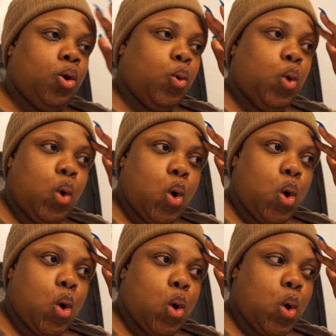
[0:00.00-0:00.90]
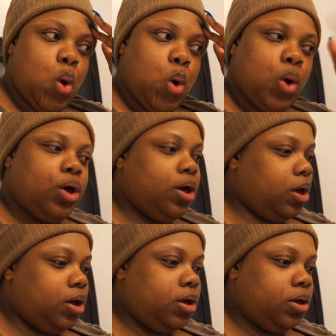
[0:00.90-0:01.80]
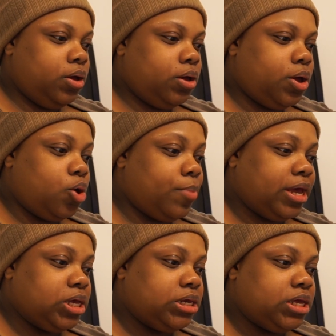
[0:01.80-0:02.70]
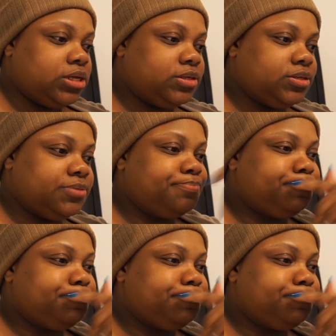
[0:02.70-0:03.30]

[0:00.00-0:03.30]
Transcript: Ooh, Oh my goodness.